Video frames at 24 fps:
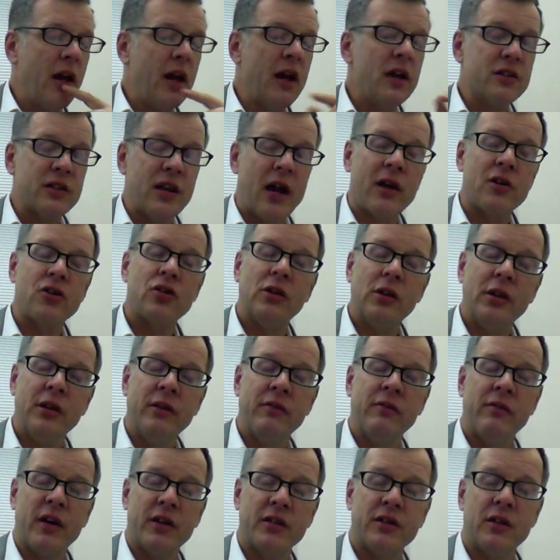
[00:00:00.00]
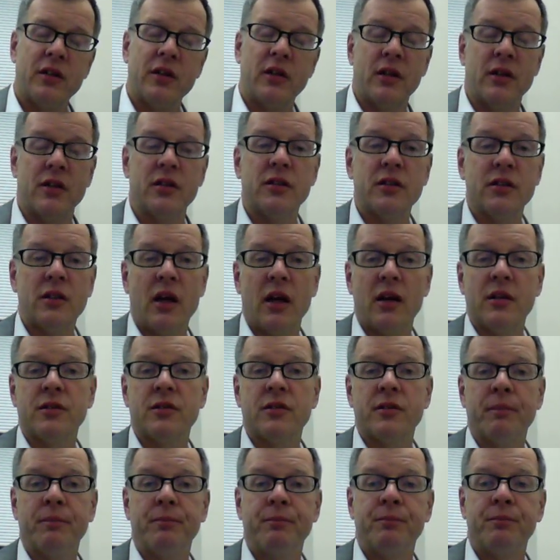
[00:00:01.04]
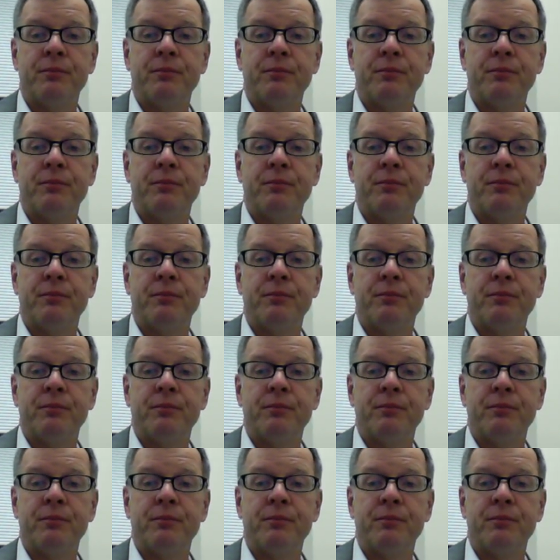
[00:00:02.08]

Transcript: is actually invested in the states.